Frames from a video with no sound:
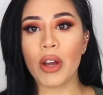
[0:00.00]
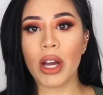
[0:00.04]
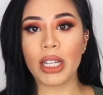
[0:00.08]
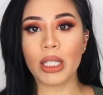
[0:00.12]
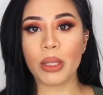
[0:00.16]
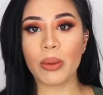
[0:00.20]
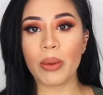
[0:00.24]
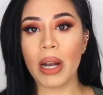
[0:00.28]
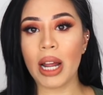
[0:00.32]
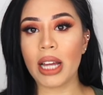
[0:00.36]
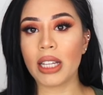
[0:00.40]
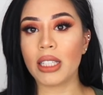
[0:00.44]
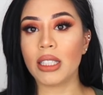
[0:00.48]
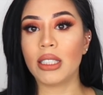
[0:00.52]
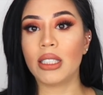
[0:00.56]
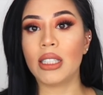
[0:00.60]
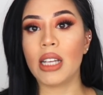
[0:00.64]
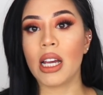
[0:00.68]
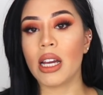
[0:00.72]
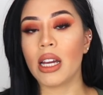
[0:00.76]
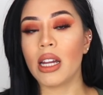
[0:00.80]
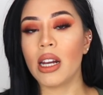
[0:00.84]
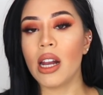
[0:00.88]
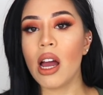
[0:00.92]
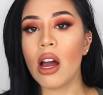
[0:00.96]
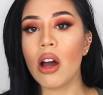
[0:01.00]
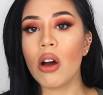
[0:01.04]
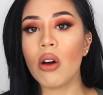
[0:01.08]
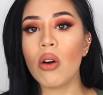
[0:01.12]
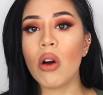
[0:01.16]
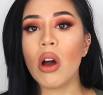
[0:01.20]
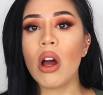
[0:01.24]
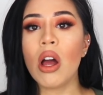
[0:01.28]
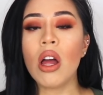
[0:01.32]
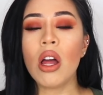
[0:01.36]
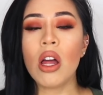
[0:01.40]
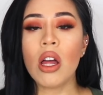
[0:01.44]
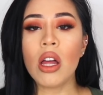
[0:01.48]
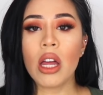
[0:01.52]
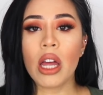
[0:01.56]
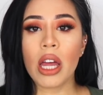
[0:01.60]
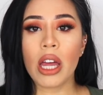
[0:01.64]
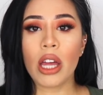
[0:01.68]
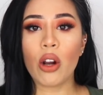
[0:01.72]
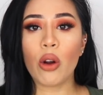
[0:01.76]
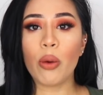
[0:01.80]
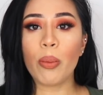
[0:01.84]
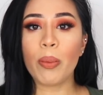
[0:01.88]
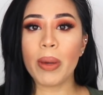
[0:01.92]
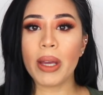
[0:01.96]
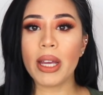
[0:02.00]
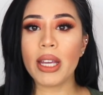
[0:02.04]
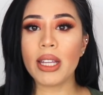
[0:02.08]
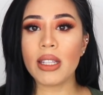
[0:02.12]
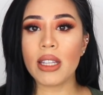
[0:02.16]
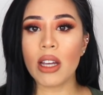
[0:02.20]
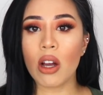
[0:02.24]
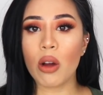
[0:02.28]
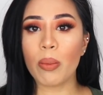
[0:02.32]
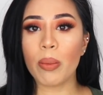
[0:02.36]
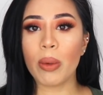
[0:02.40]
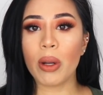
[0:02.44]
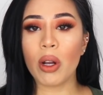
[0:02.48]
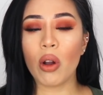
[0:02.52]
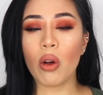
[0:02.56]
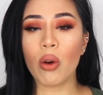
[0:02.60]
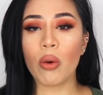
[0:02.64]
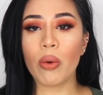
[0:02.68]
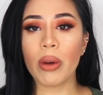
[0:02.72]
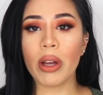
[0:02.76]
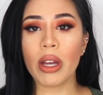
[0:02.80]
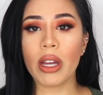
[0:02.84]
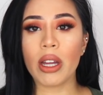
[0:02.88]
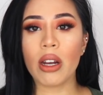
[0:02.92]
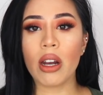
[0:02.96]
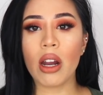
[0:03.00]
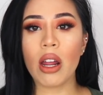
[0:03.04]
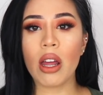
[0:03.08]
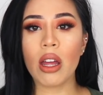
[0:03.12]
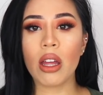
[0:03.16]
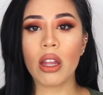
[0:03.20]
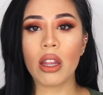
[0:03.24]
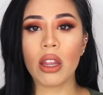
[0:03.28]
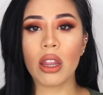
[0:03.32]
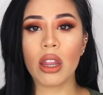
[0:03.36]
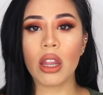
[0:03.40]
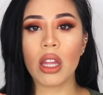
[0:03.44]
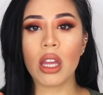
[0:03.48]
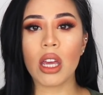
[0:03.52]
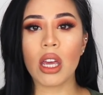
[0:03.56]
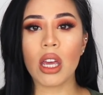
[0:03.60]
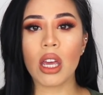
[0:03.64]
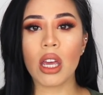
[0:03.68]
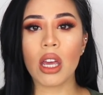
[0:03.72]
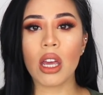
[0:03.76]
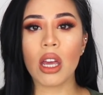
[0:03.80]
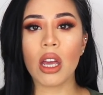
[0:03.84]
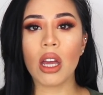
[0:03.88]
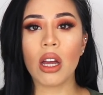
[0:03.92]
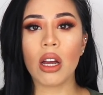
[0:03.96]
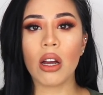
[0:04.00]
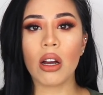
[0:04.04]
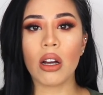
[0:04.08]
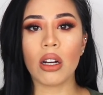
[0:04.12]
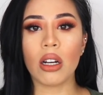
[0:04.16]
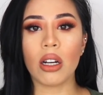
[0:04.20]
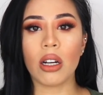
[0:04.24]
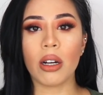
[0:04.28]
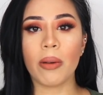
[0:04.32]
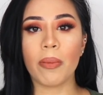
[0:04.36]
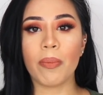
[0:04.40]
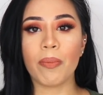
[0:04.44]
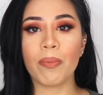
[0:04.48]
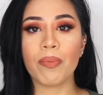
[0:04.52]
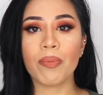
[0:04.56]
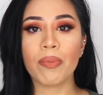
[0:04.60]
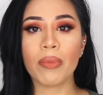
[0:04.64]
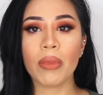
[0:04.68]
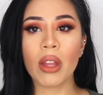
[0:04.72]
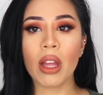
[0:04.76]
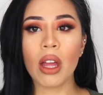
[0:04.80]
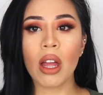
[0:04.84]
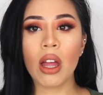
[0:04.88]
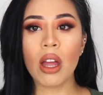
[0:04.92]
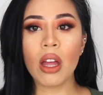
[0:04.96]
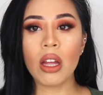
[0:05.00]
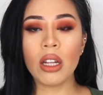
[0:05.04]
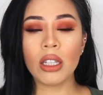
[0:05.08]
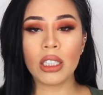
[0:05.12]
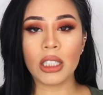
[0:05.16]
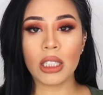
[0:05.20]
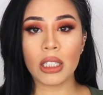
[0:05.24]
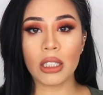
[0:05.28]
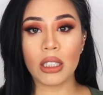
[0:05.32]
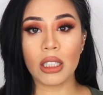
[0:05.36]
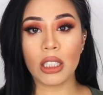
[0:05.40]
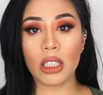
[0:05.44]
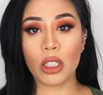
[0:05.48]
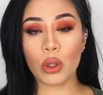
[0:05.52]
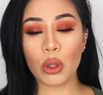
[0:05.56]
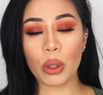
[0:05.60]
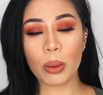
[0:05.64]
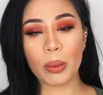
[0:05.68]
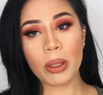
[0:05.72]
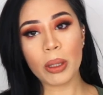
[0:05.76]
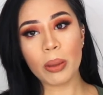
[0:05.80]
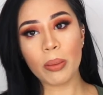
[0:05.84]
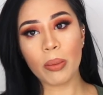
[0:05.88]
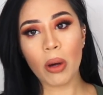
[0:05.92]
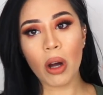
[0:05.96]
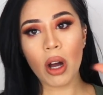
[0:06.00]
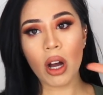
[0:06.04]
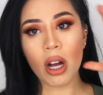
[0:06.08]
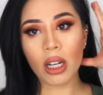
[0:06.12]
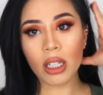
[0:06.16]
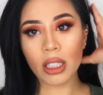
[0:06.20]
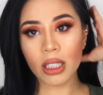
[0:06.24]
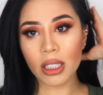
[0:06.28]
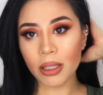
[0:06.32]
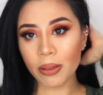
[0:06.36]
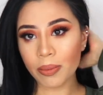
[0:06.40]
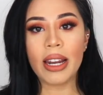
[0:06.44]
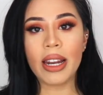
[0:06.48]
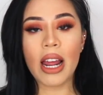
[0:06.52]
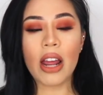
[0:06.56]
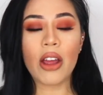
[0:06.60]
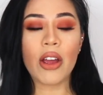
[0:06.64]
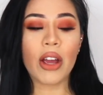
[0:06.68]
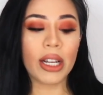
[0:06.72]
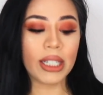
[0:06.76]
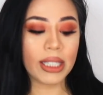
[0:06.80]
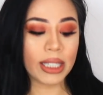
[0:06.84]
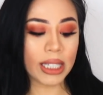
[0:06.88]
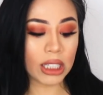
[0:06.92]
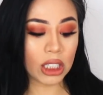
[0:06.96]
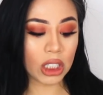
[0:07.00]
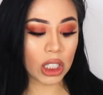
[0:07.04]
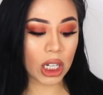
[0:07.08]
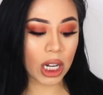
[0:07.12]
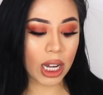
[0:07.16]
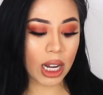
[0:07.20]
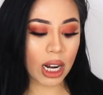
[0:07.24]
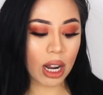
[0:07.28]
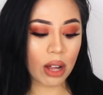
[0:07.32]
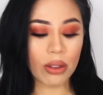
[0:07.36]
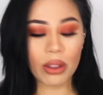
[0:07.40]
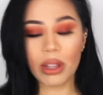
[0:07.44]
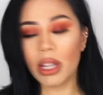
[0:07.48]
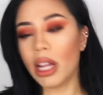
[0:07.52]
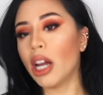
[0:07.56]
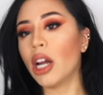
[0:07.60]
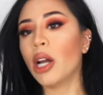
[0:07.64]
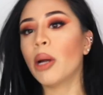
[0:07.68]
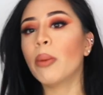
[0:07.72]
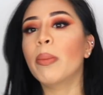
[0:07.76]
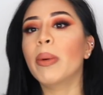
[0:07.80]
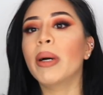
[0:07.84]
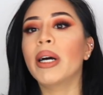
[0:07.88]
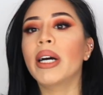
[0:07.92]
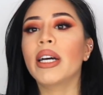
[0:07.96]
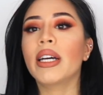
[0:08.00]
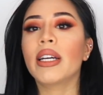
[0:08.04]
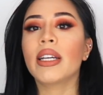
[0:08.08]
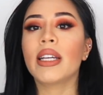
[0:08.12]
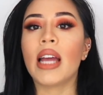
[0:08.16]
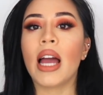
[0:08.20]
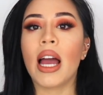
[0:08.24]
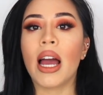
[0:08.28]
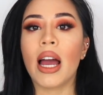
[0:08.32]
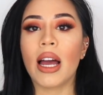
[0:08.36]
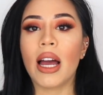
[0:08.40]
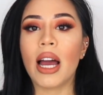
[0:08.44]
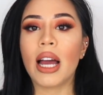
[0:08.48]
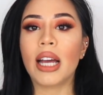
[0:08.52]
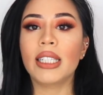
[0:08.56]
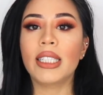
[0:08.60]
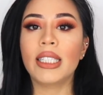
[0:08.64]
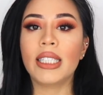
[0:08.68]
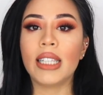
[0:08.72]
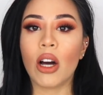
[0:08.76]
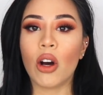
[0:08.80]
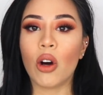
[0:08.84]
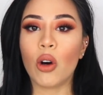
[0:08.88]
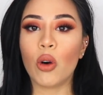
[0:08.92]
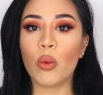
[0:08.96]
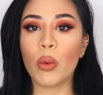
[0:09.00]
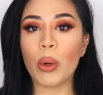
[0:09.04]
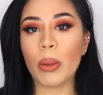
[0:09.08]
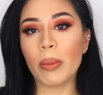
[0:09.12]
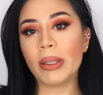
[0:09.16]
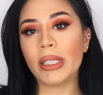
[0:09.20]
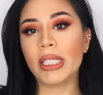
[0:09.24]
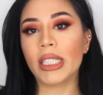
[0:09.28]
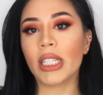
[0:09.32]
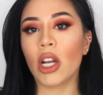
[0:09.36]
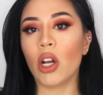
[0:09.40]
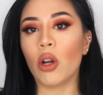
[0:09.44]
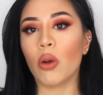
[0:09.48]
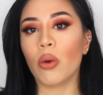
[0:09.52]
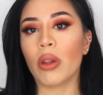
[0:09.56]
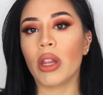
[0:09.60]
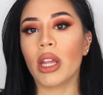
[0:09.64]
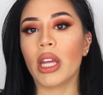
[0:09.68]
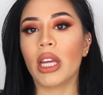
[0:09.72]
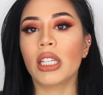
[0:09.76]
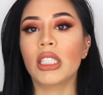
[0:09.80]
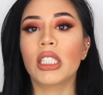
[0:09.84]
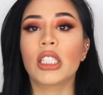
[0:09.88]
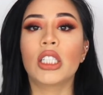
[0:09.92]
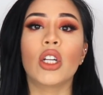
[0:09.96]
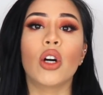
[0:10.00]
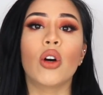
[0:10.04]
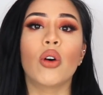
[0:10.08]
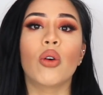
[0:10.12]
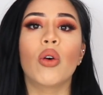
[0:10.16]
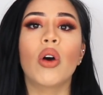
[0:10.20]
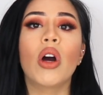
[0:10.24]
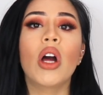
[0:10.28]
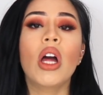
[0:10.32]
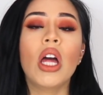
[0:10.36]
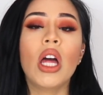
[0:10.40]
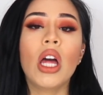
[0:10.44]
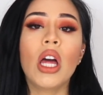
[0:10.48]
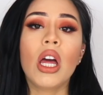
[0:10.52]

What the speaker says: you guys would like to check it out, it'll be down below in the description box. And yeah, you guys can check it out there. But yeah, I sell women's clothing. So